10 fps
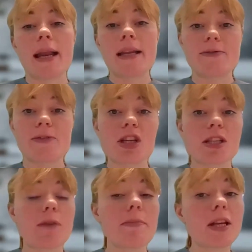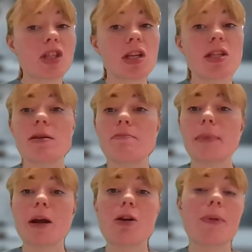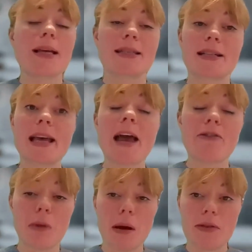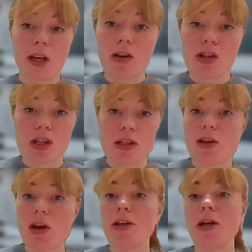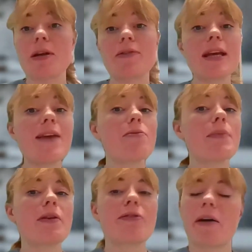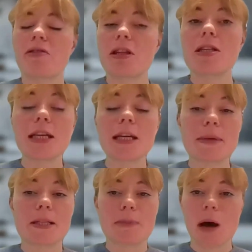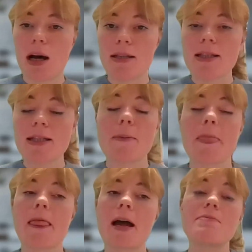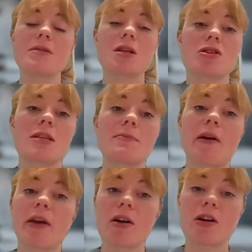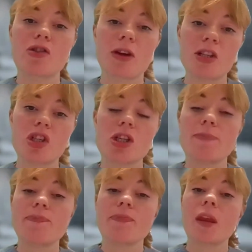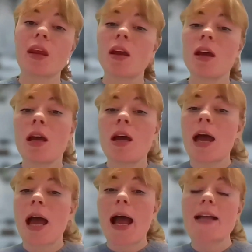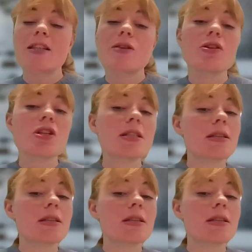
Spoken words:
and as Francesco mentioned, microplastics are everywhere in the ocean. So, you know, they've even been found at the deepest parts, such as the Mariana Trench. And so